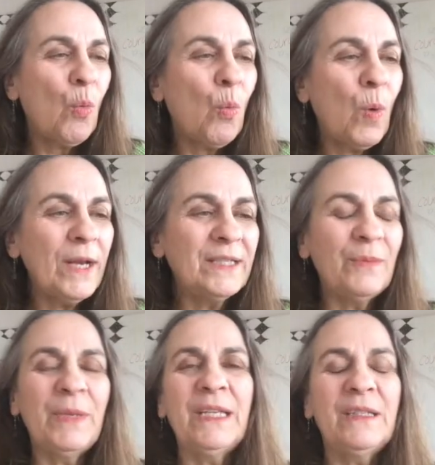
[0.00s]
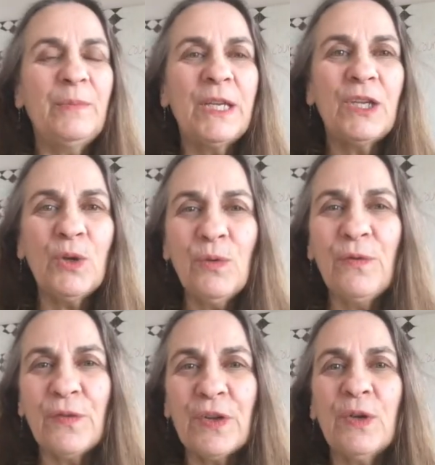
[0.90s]
What does it mean to be you
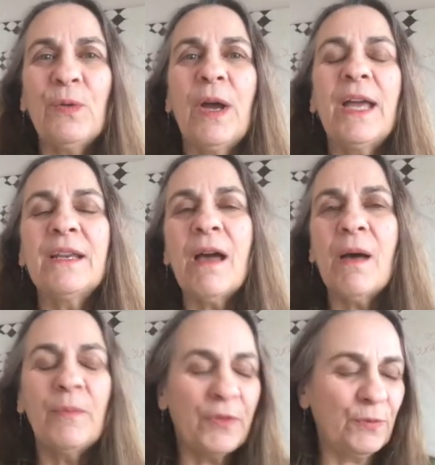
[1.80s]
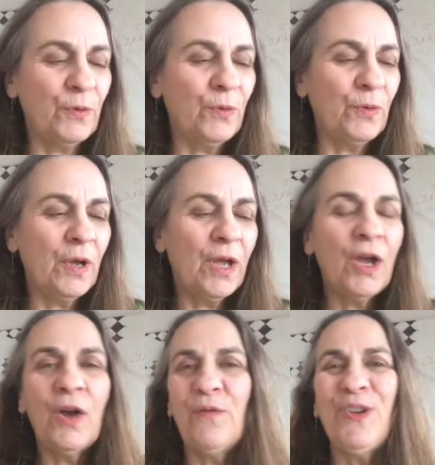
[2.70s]
for you and come through
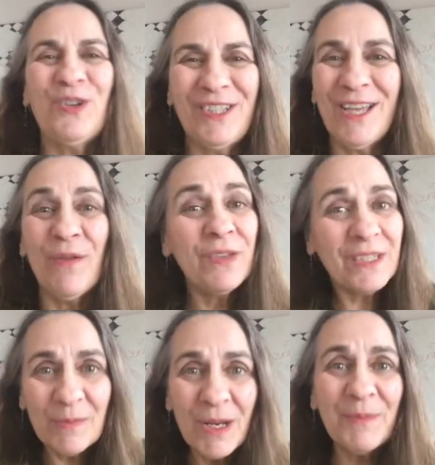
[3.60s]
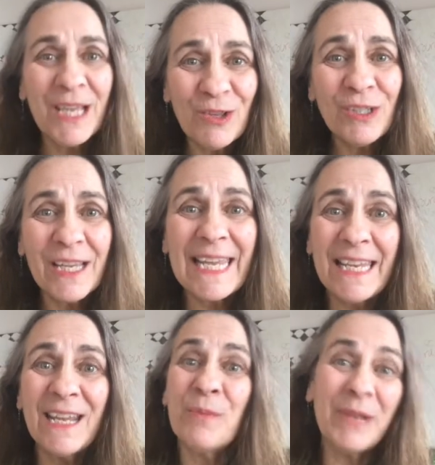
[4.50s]
for yourself? And sometimes that looks like
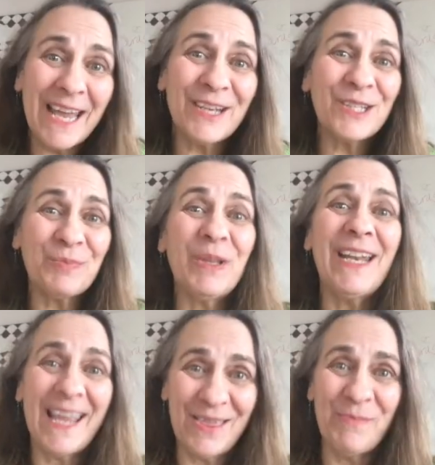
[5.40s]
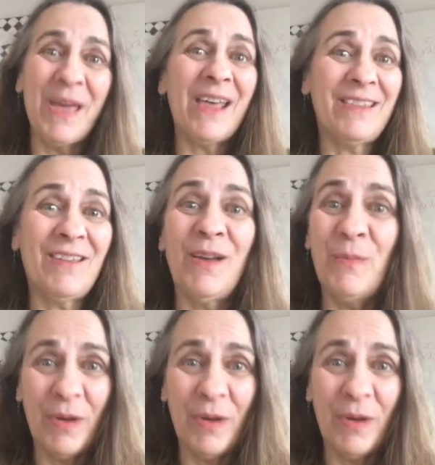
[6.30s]
eating a banana split in the bathtub,